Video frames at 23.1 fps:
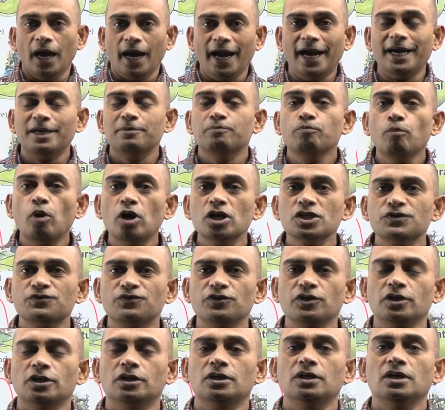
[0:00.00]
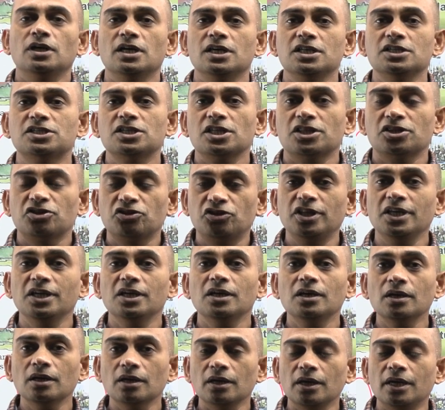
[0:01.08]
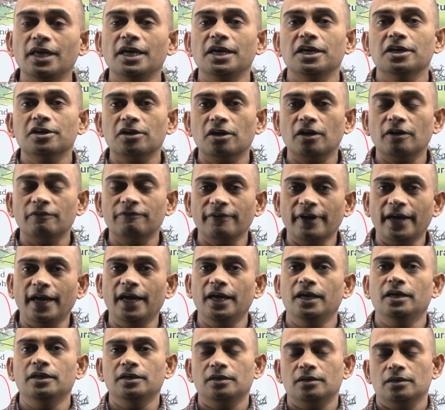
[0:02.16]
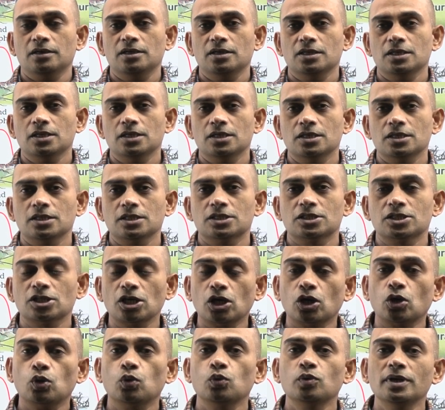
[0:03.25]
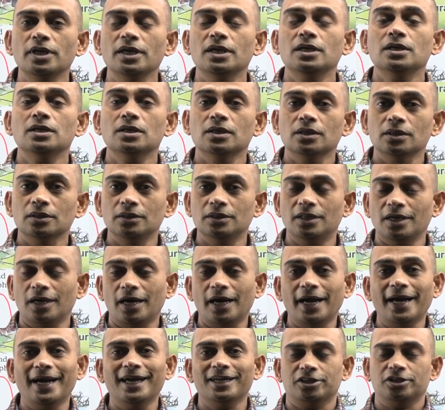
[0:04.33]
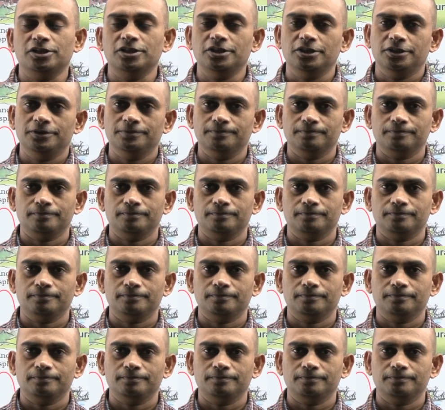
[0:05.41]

Atmosphere is a thin layer of air surrounding the earth.